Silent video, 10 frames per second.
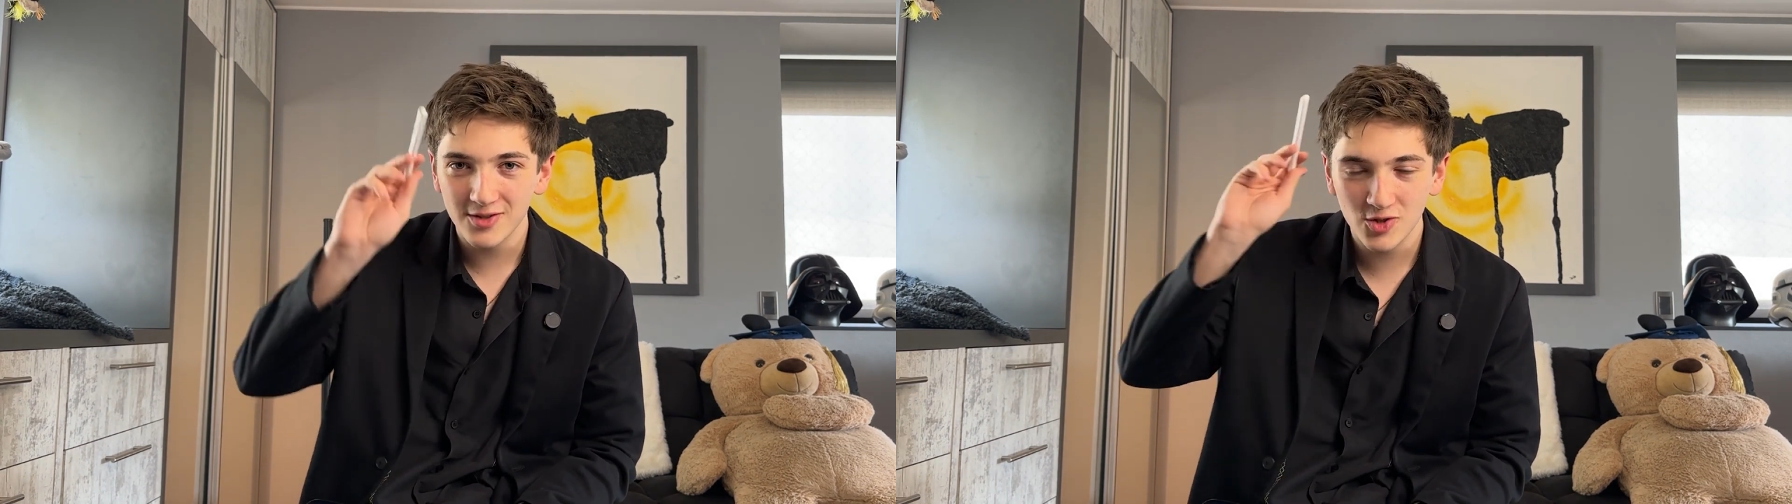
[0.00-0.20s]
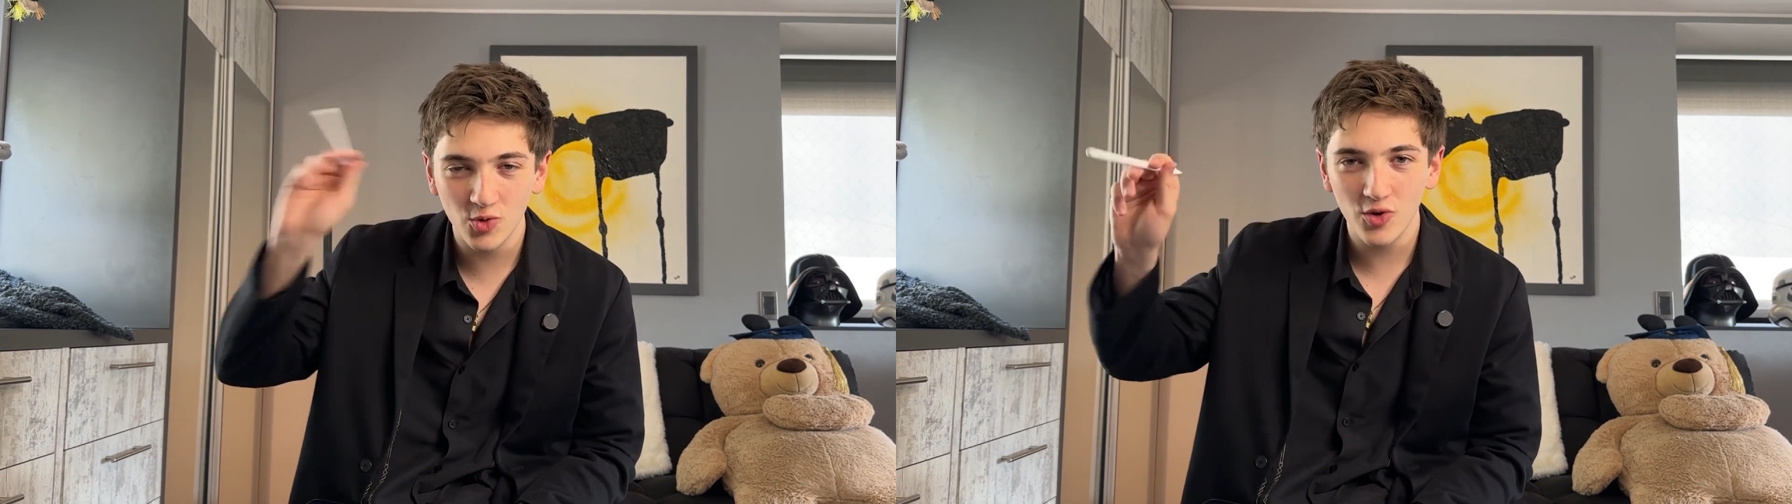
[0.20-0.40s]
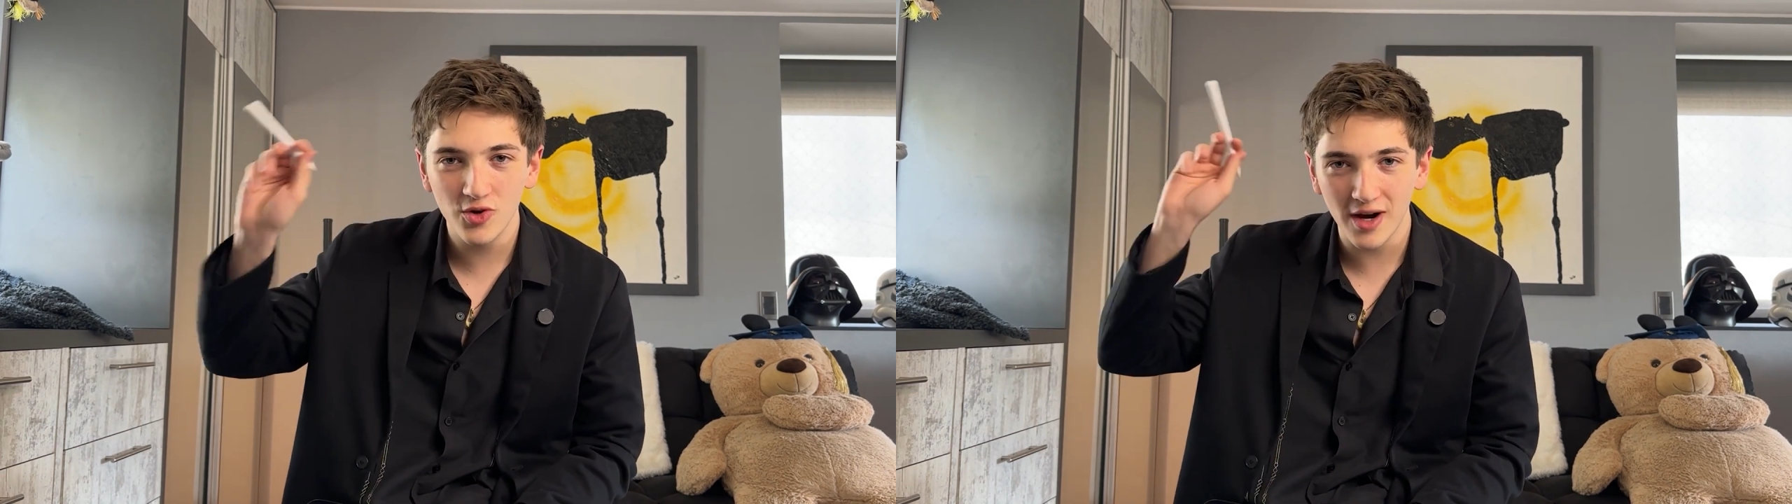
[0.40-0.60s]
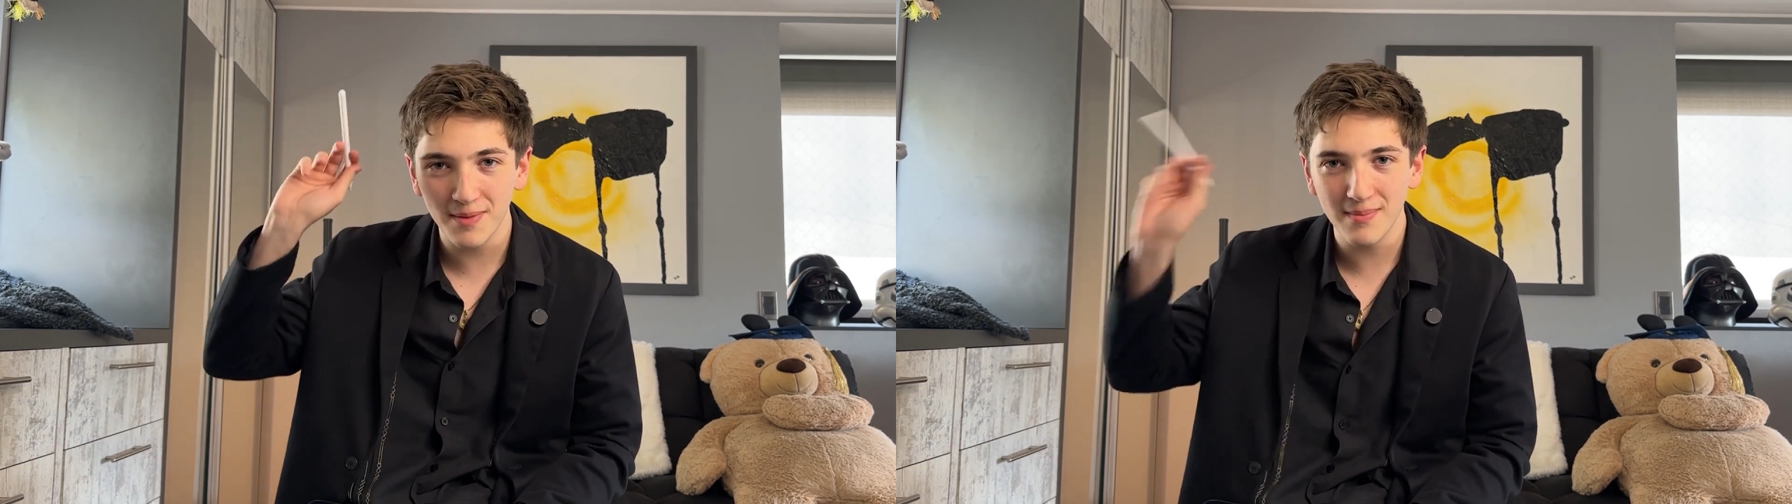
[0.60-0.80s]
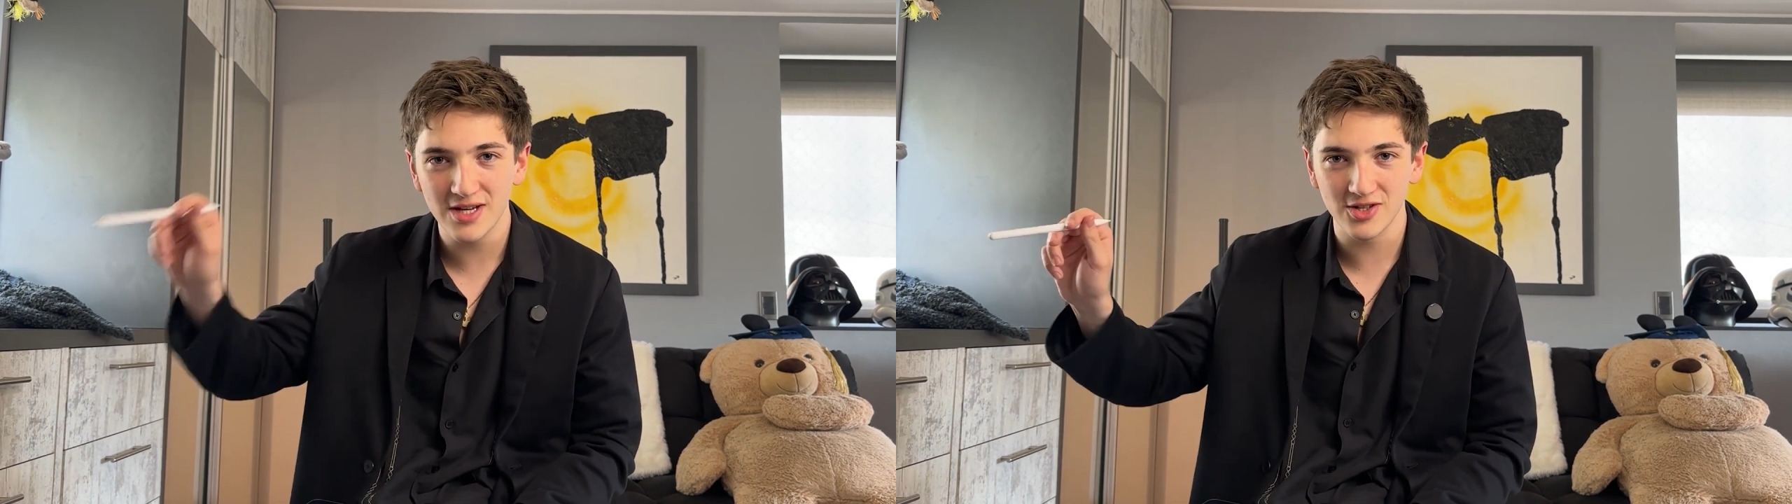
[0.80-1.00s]
to your
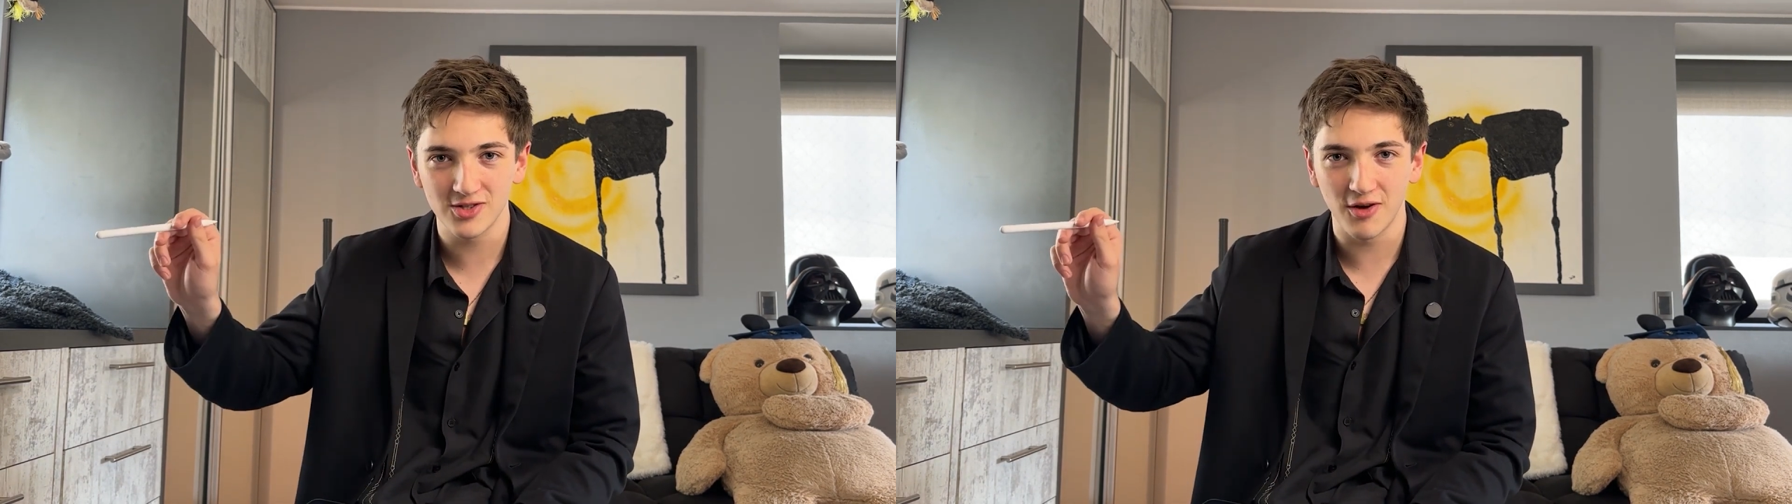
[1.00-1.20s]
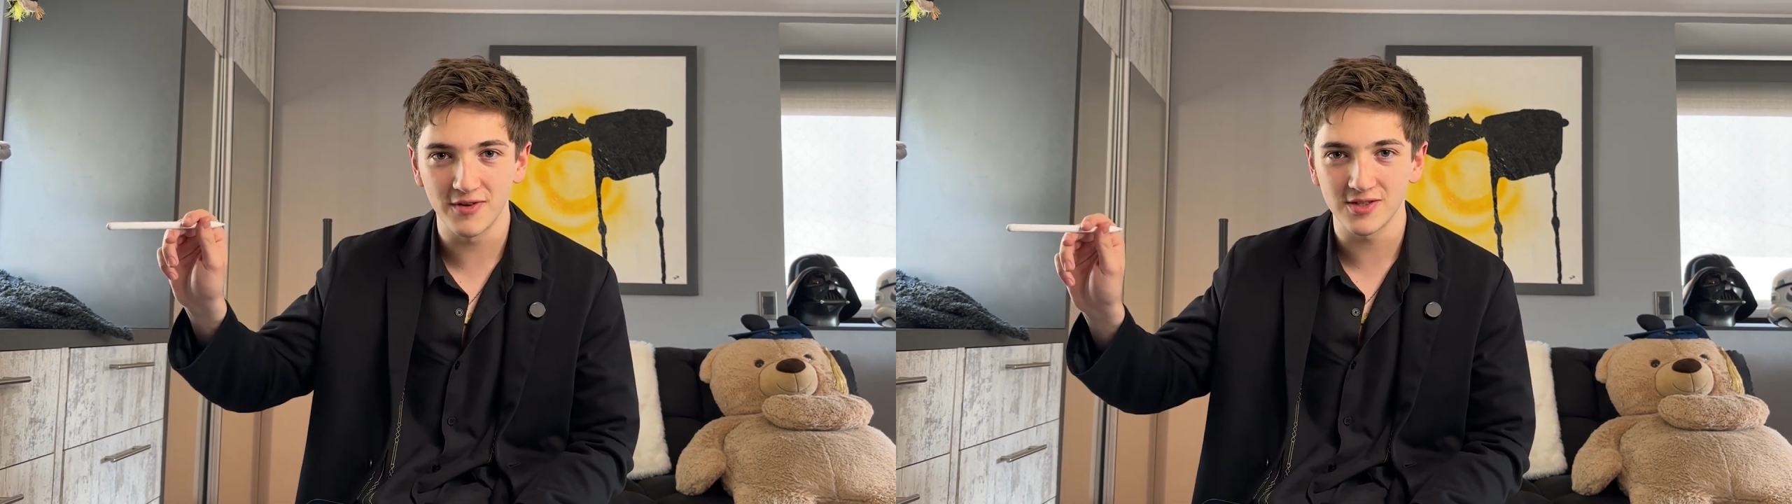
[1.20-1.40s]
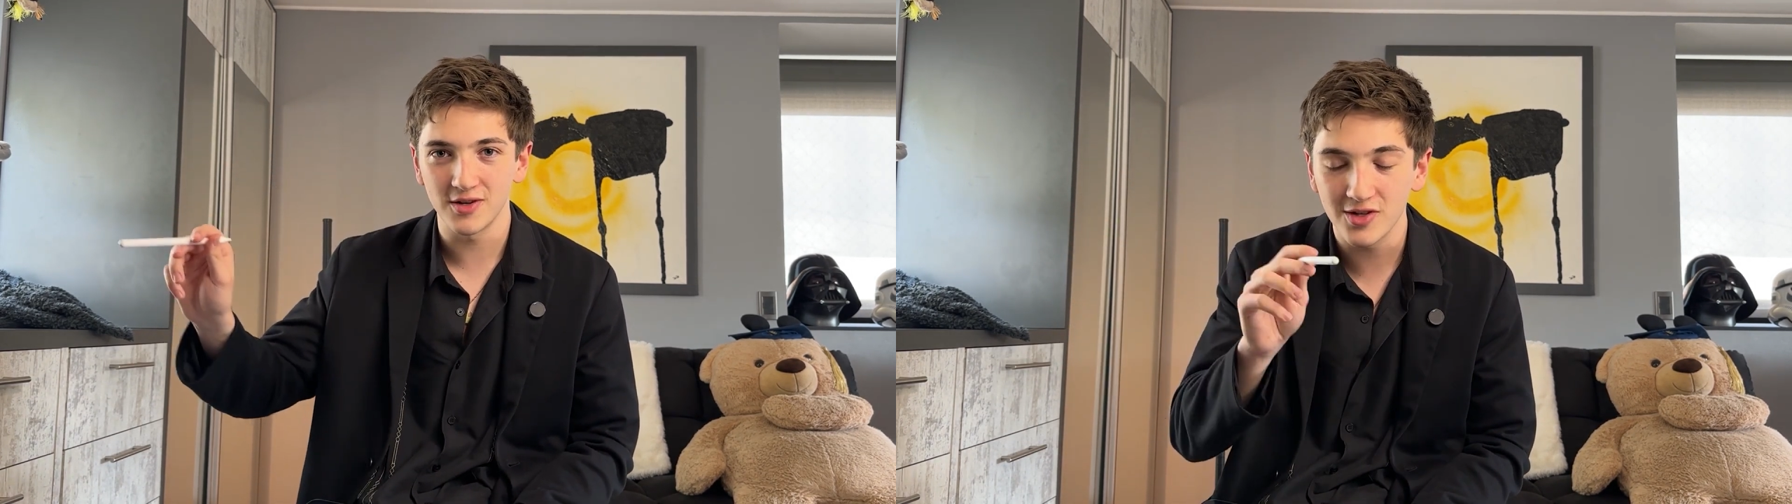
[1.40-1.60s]
admissions officer.